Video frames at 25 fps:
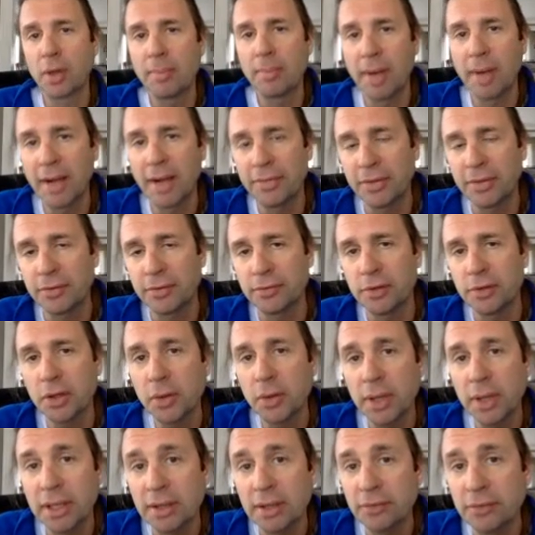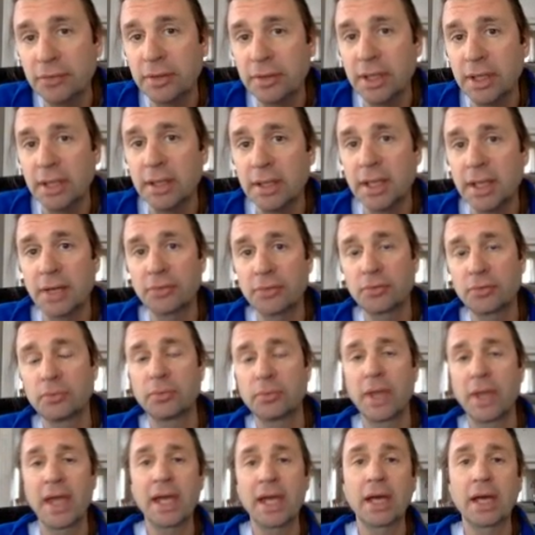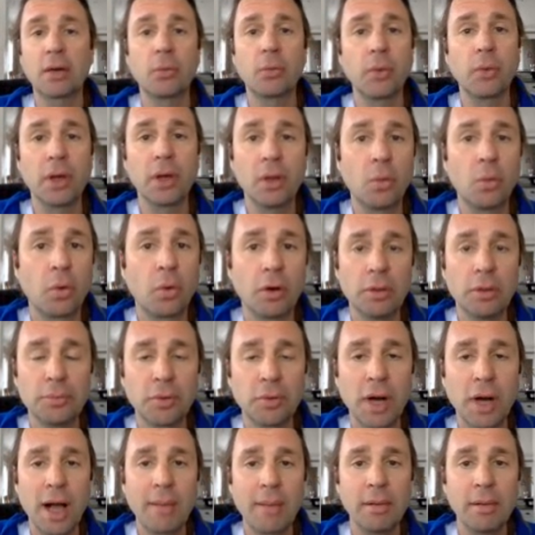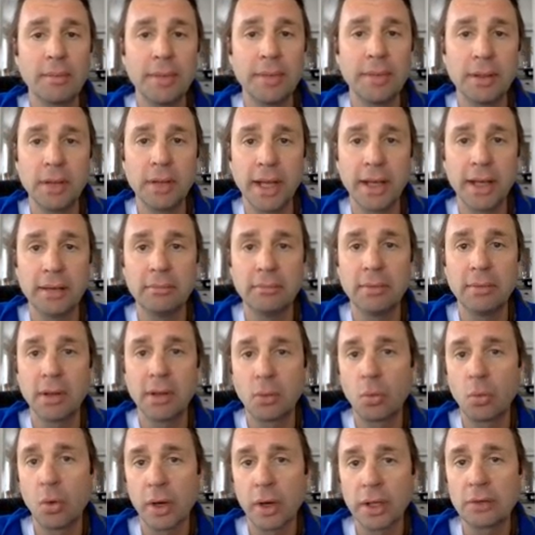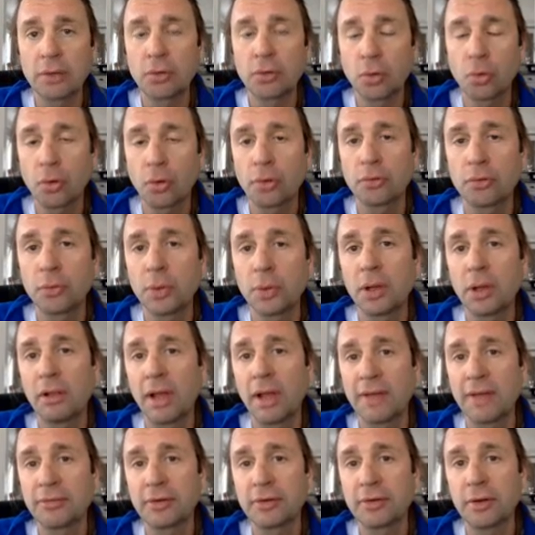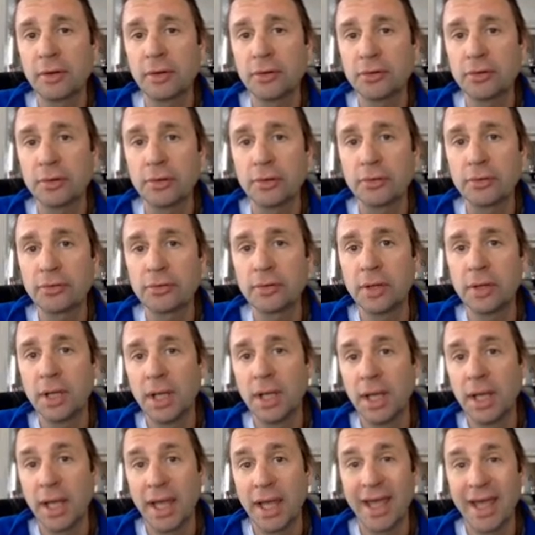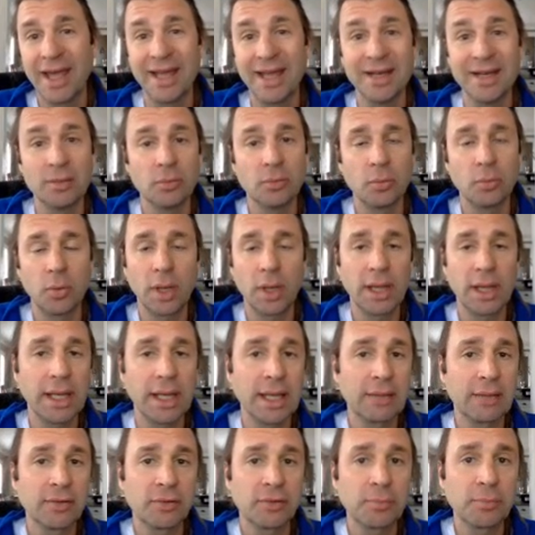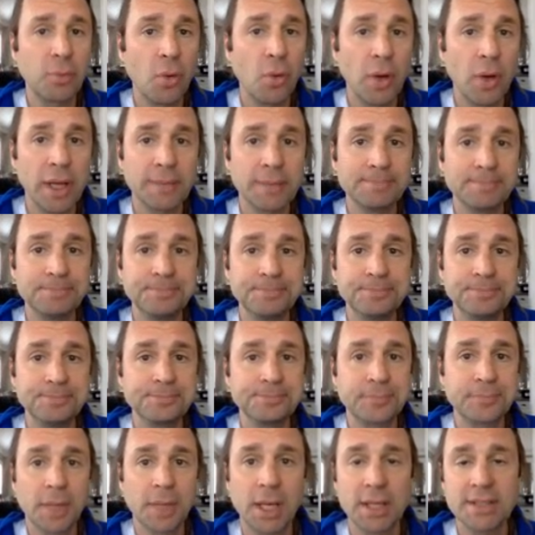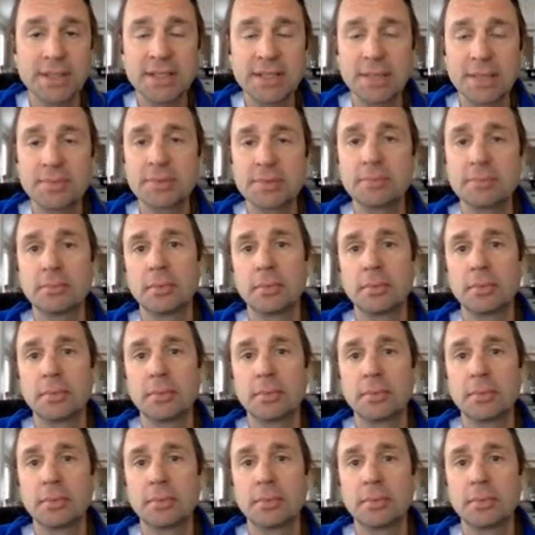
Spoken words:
about this unit is that it's taking a real world problem and working towards real life solutions. And really at this point, it seems